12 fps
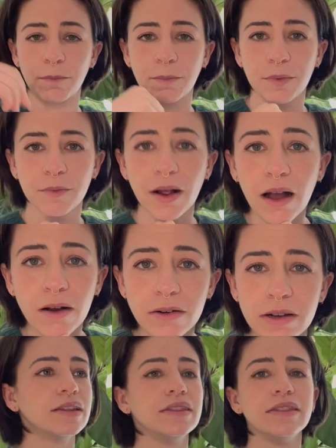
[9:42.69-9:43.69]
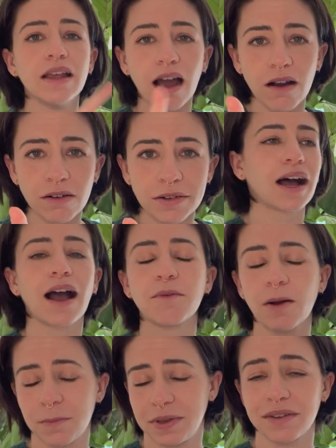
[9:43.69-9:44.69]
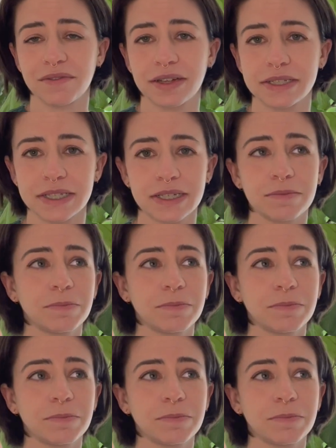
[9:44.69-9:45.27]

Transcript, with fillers: bro, no, I won't be offended.